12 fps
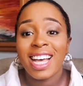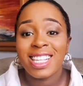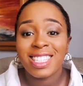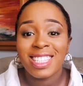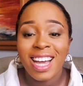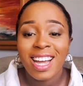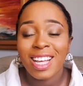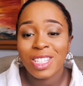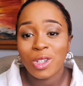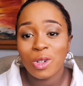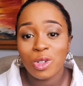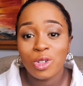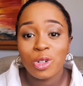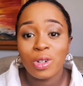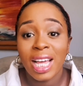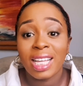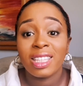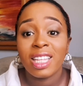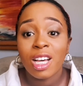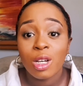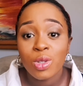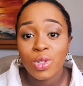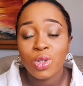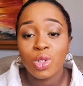as dark as the control line
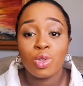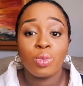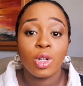tells you you'll